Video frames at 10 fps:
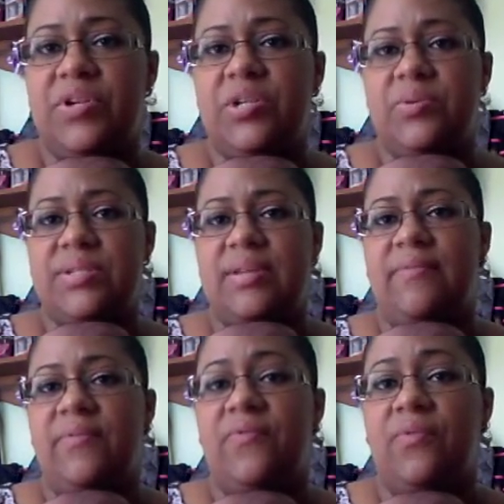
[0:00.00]
She was
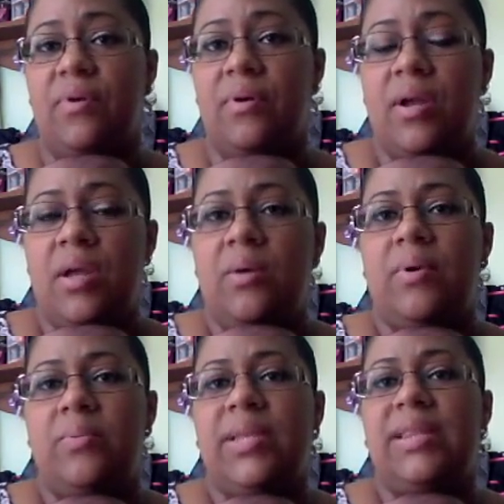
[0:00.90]
7'4"
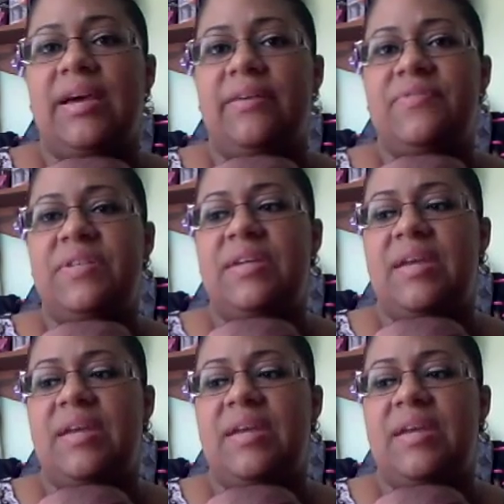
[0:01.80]
when we left,